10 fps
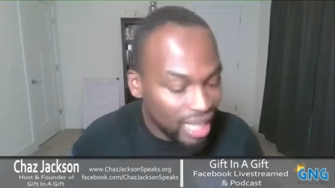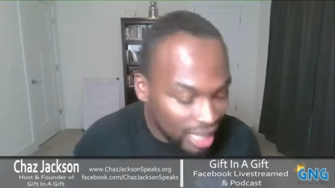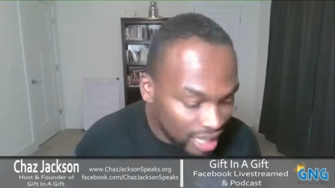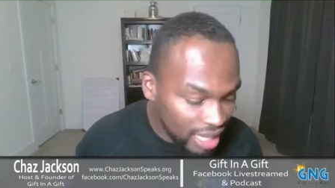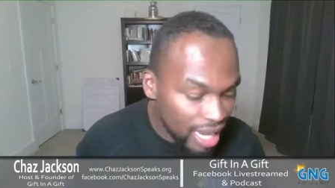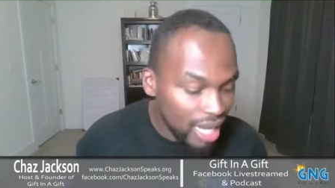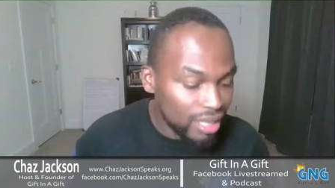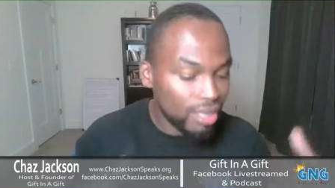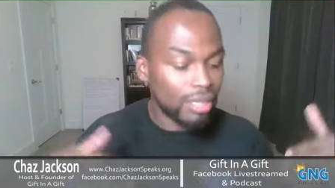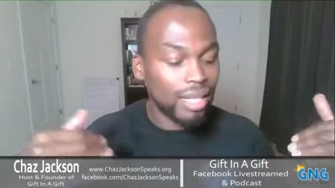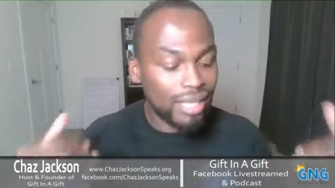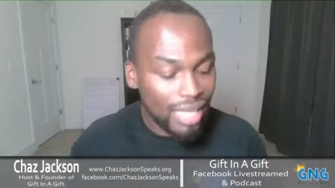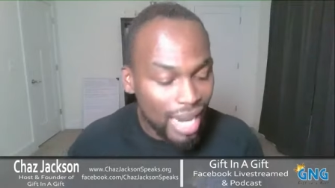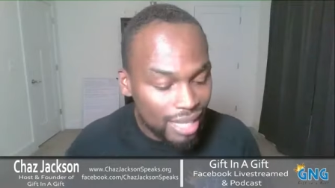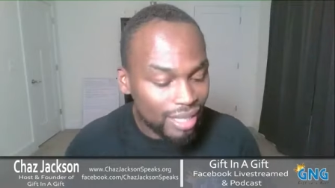key to
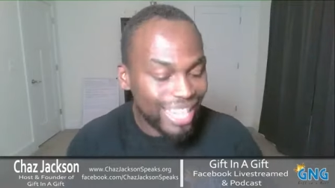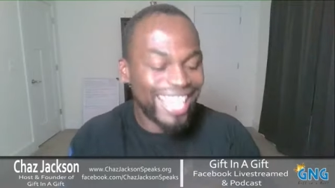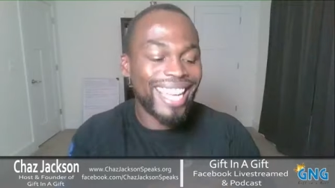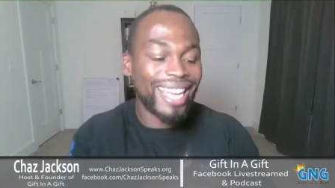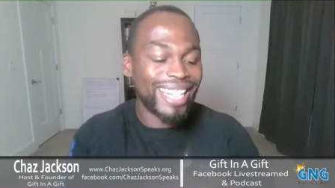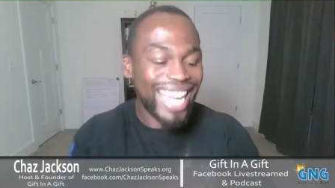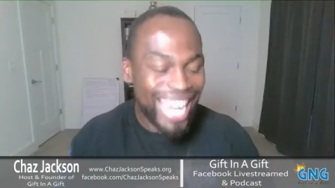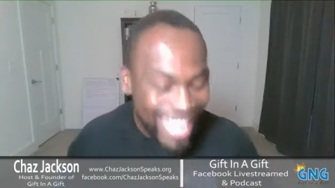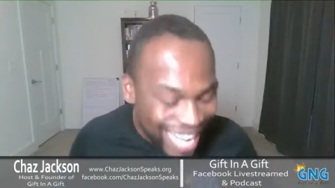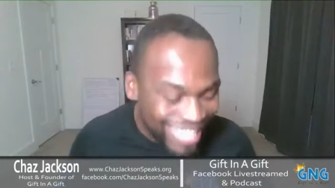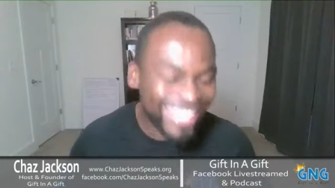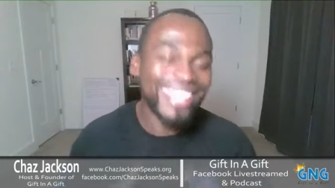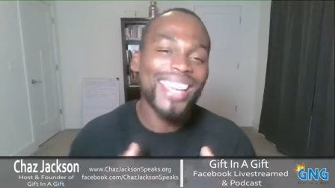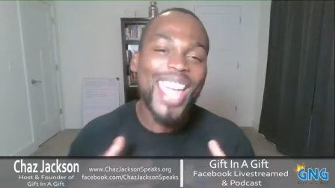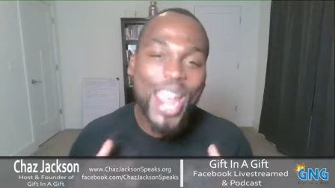success in
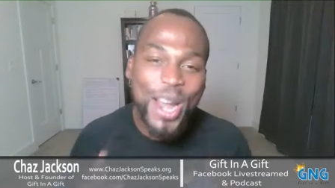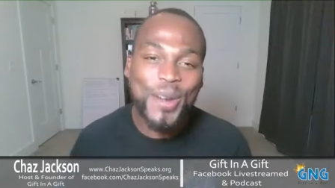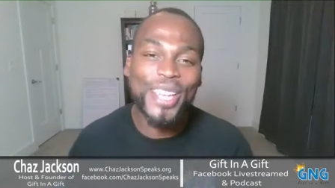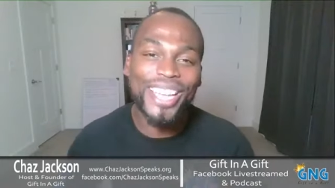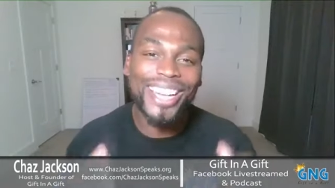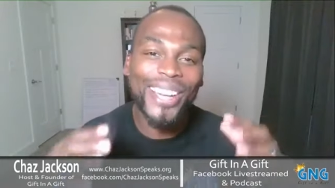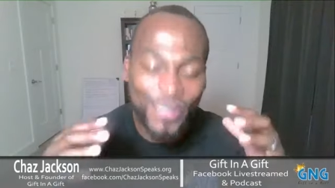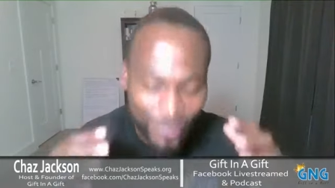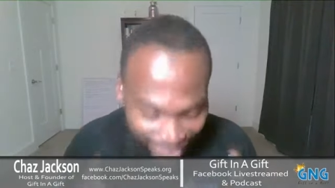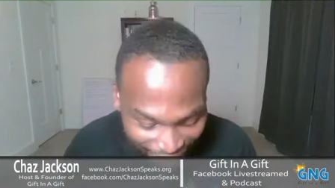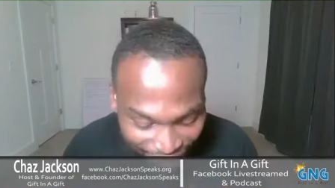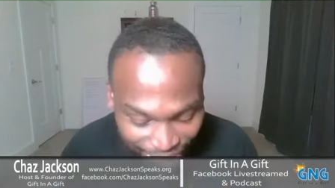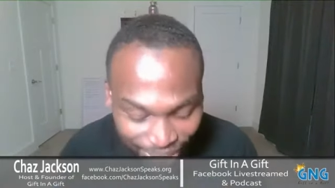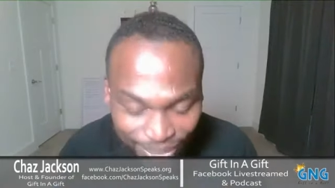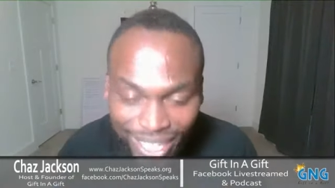any area of
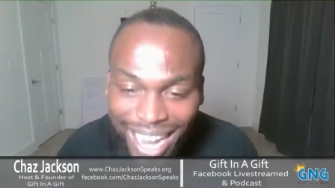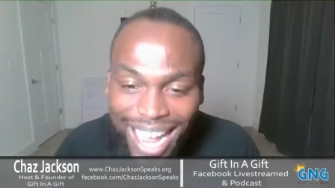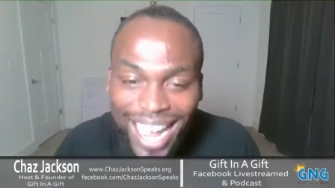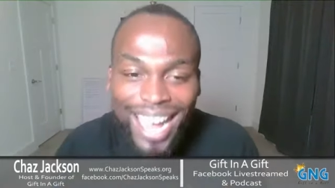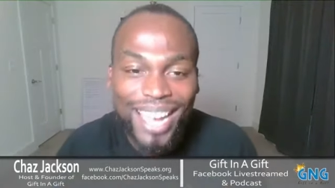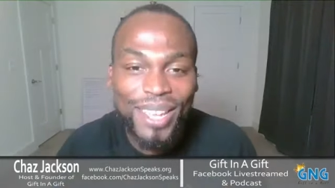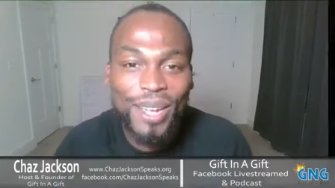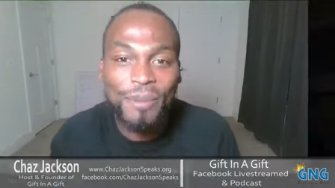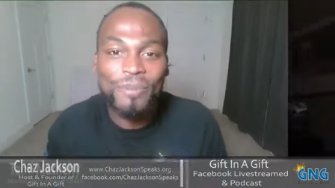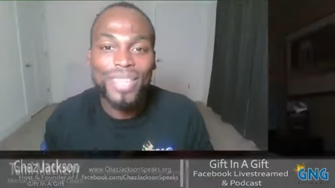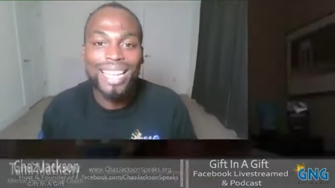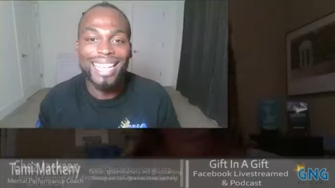life. I am